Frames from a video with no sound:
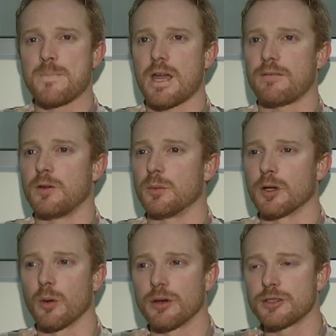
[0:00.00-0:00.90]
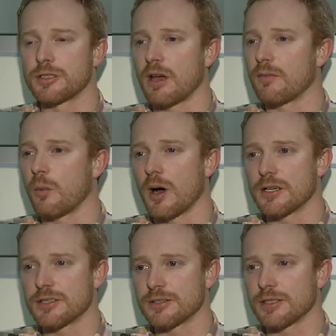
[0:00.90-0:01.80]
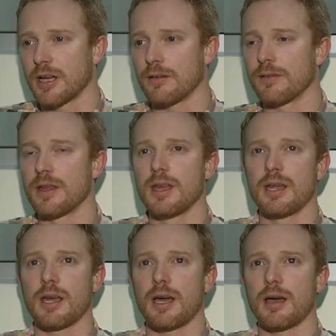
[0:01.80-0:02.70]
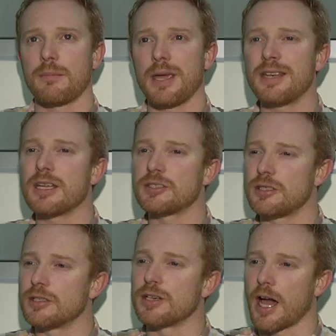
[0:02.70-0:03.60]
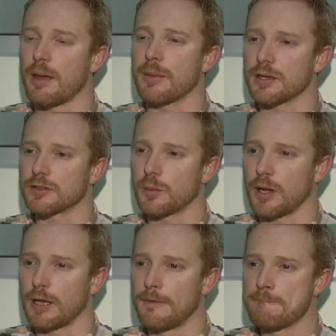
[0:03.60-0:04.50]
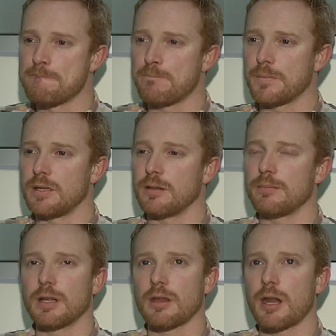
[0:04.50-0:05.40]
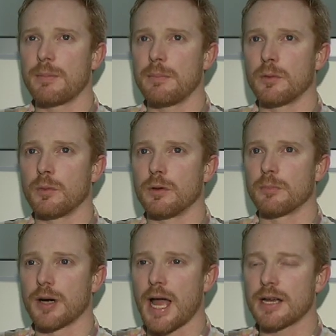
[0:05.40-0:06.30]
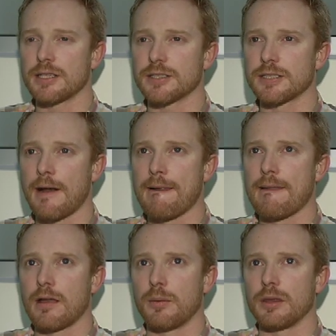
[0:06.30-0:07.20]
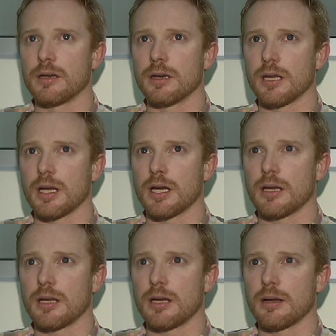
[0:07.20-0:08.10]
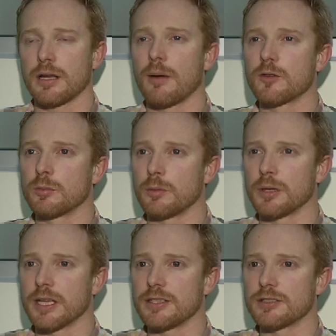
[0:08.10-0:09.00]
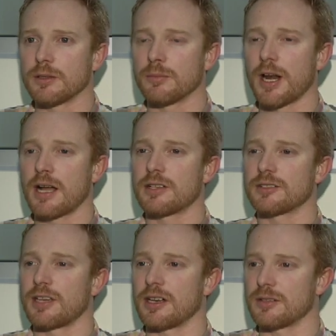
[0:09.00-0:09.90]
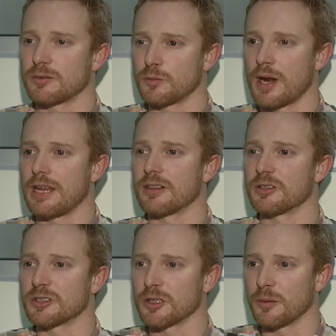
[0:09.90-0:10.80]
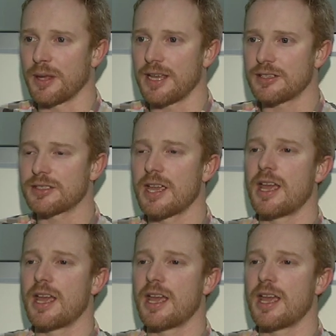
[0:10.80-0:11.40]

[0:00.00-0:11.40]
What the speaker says: If you record yourself, watch yourself, pay attention to your timing as well. A lot of people will practice when they're in a comfortable place. They'll practice at a regular slow pace,